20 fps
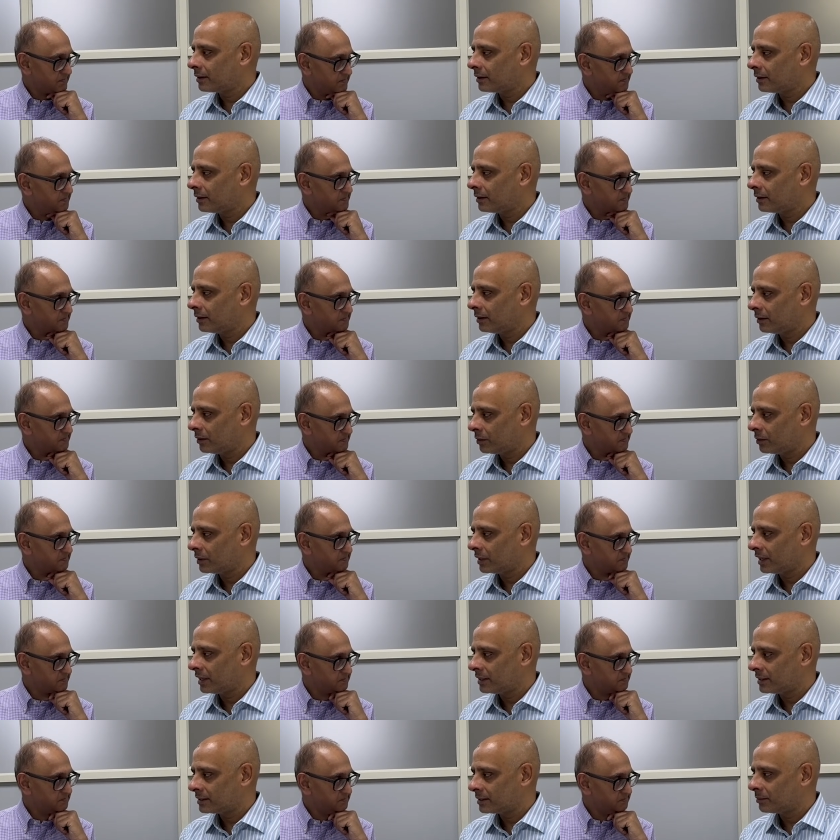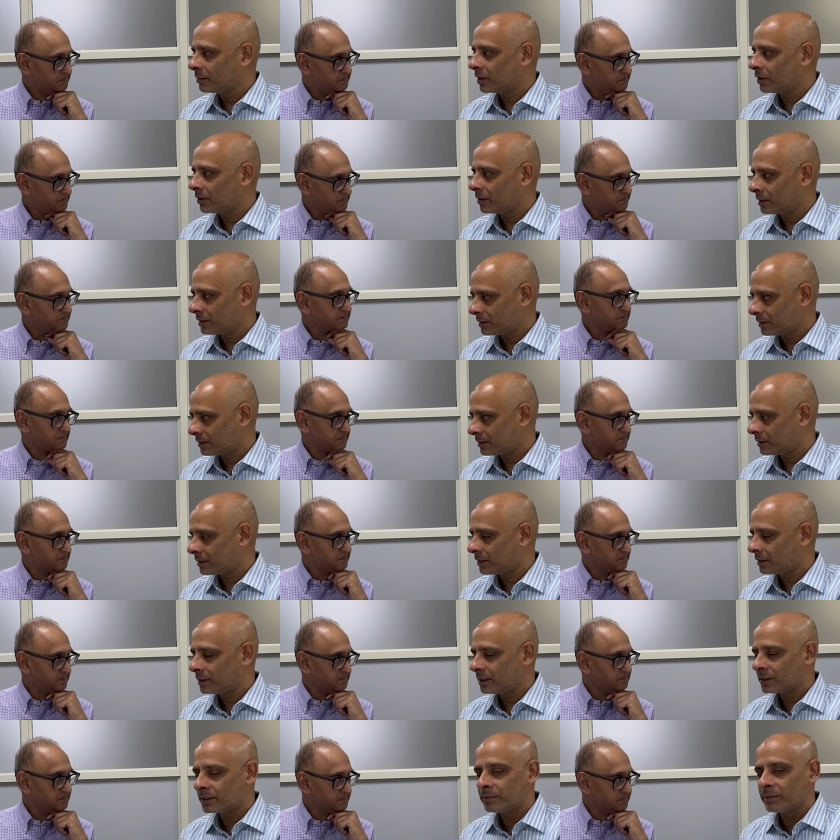Speaker 1: uh, you know Kaynes Semicon is uh,
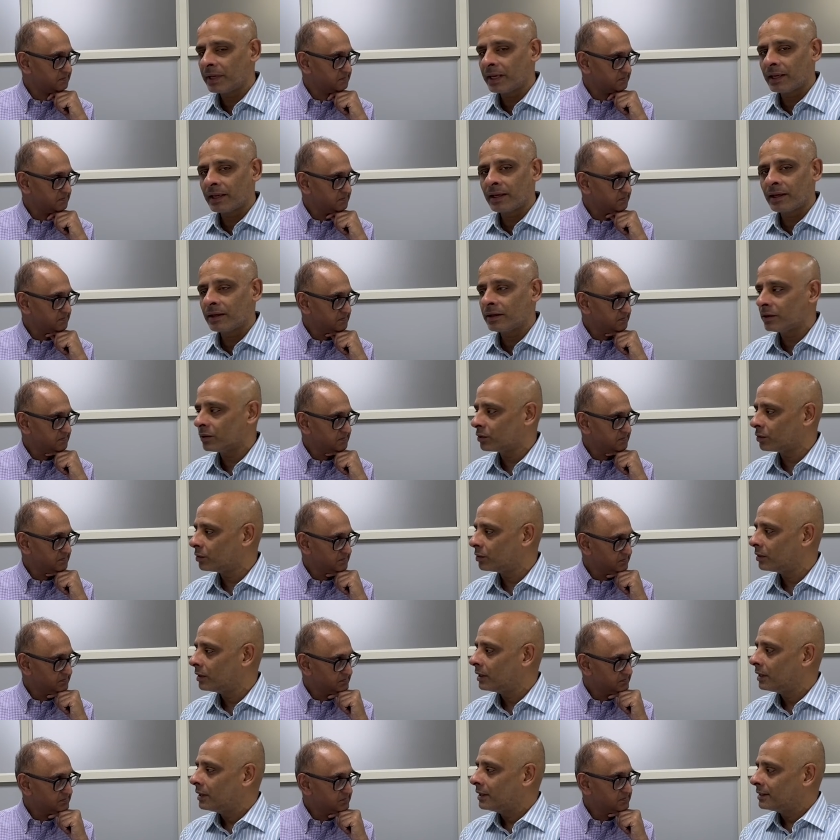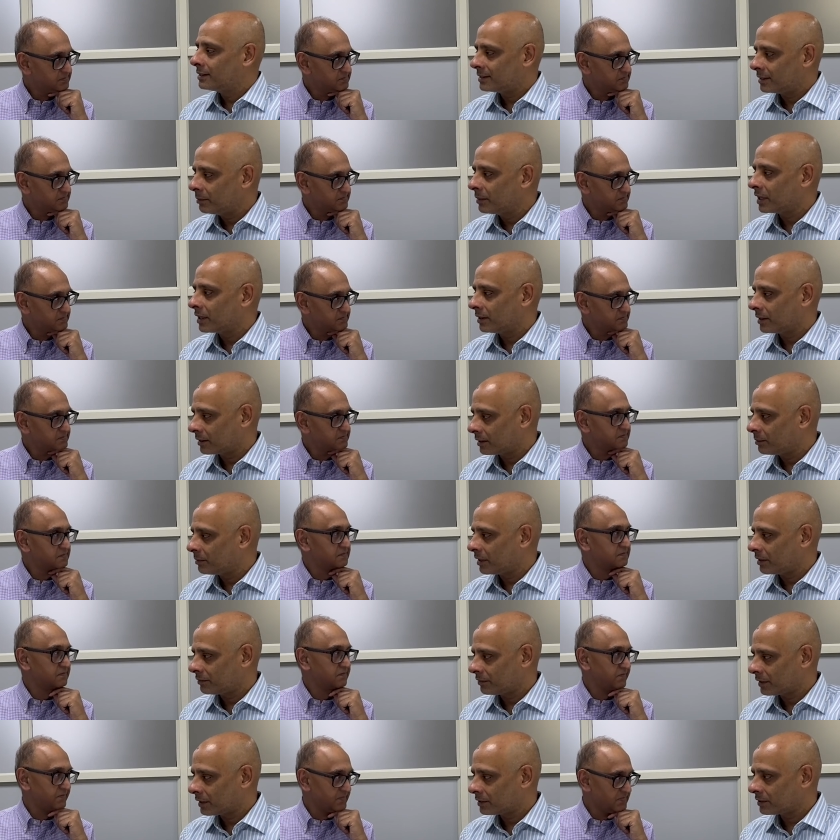is making into semiconductor
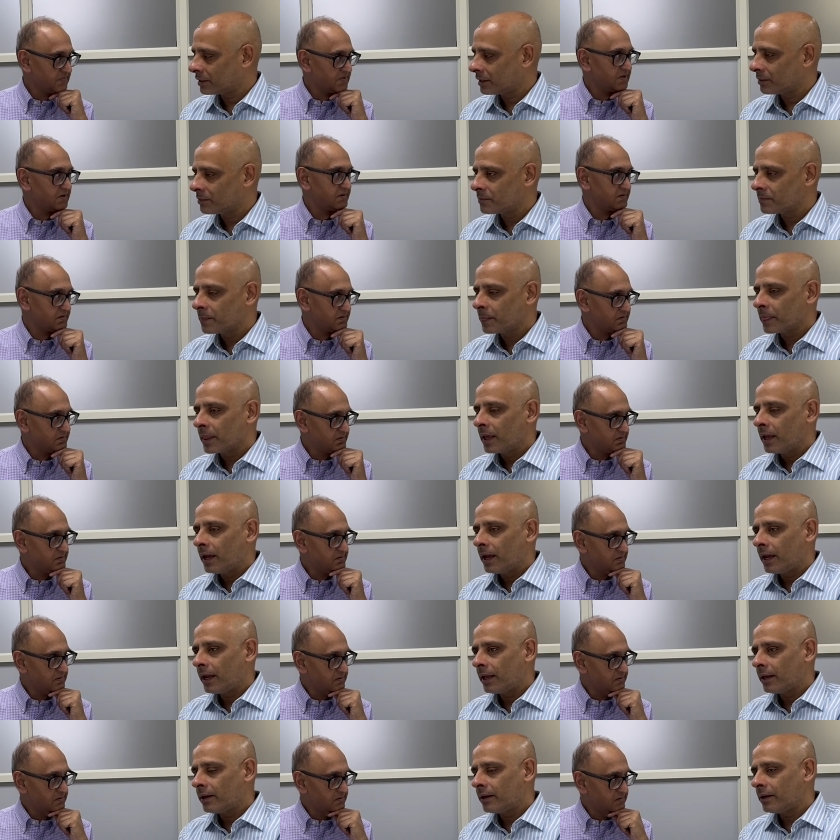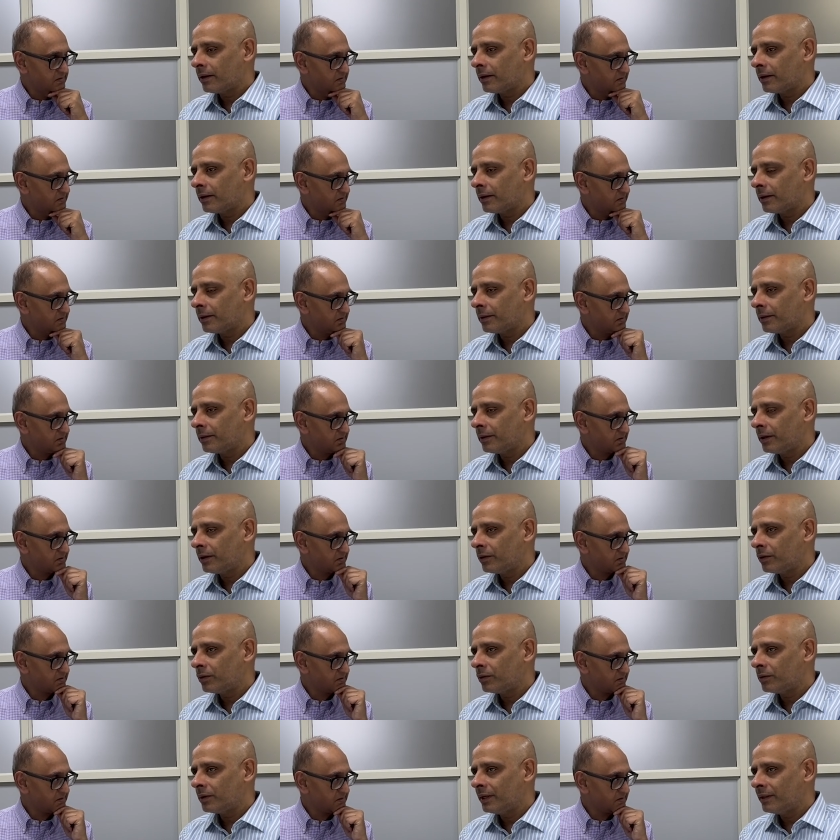manufacturing, and you
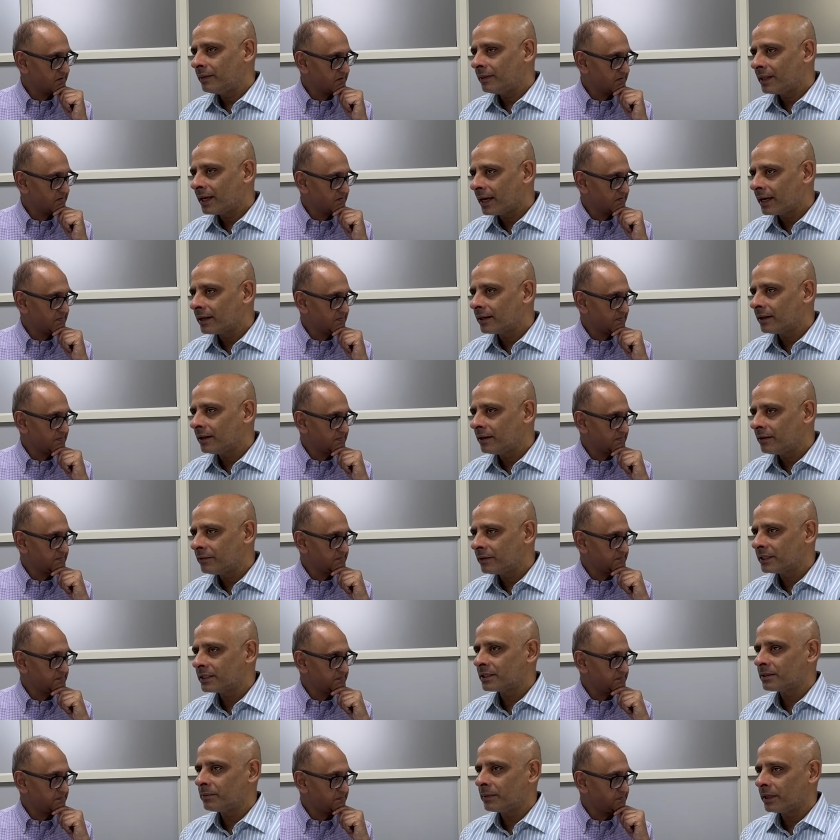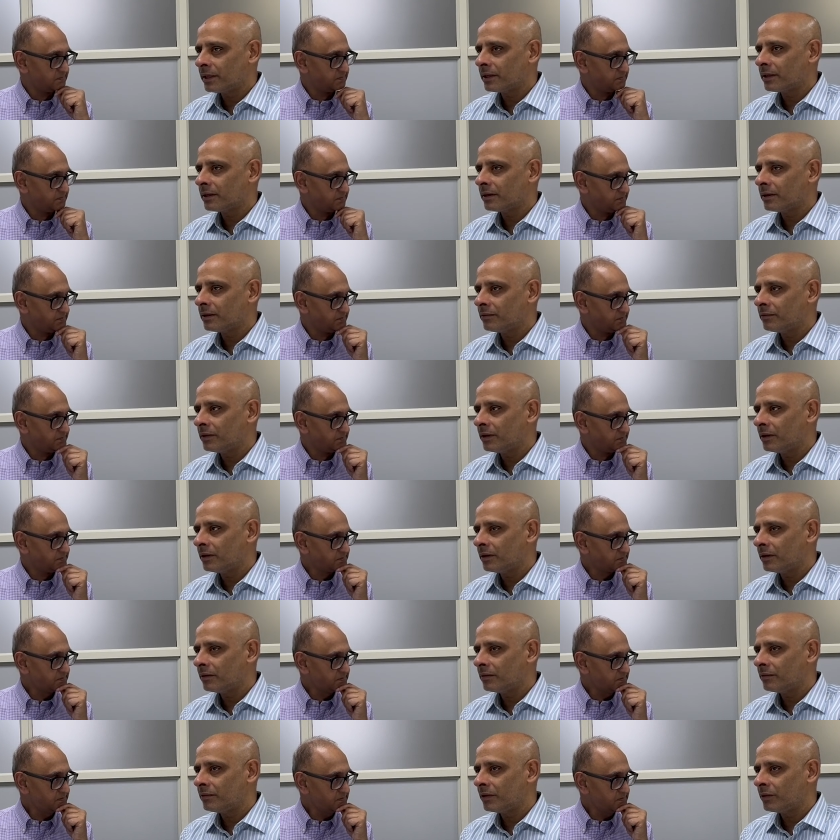know in that investment we
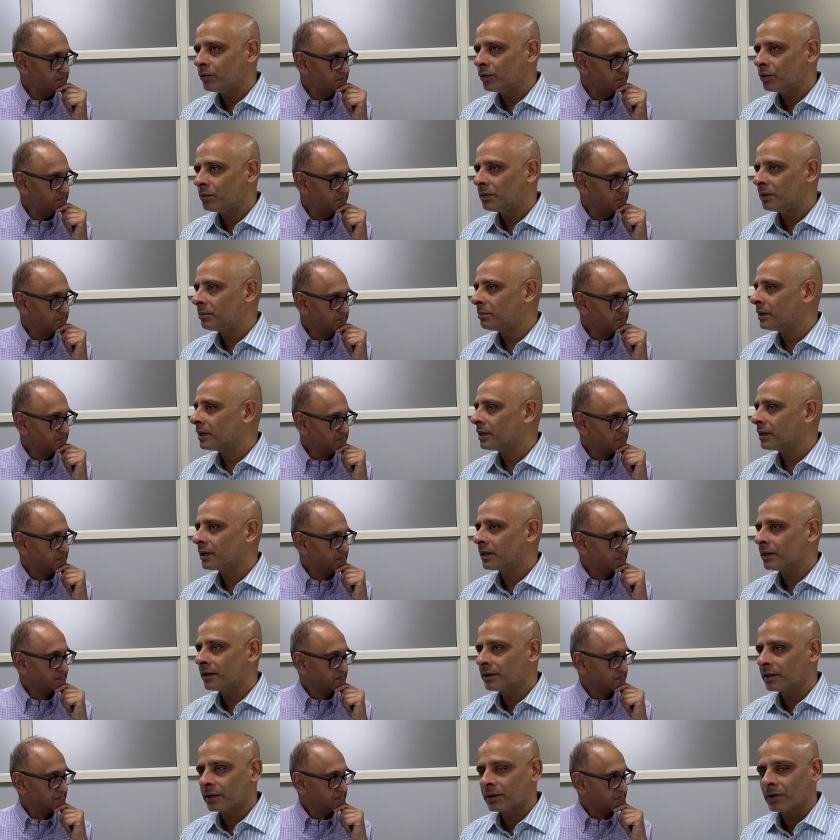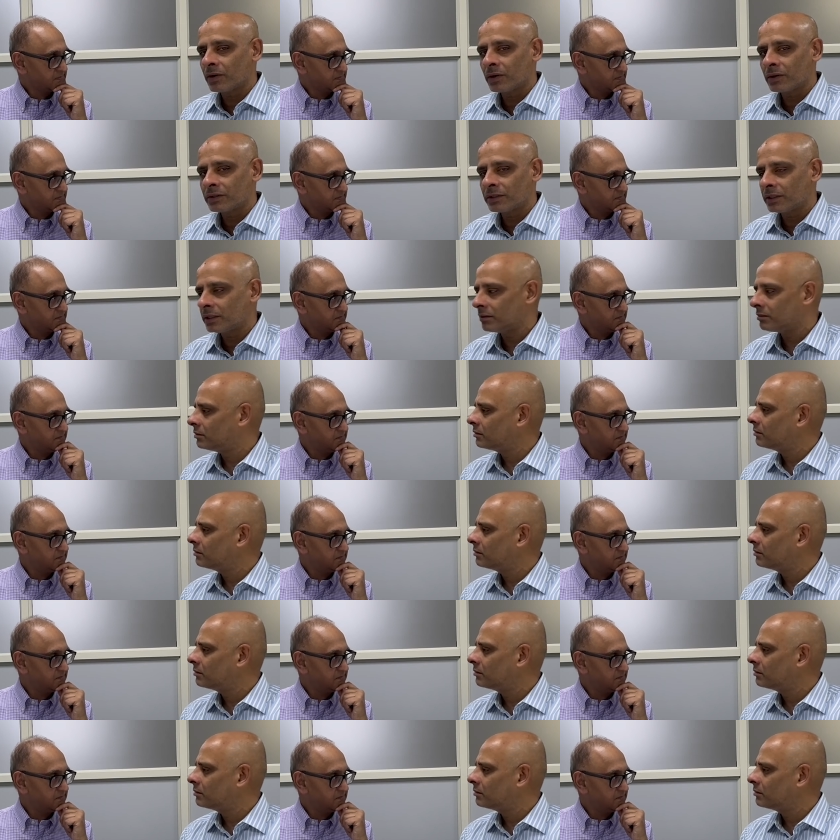we would be bringing in technology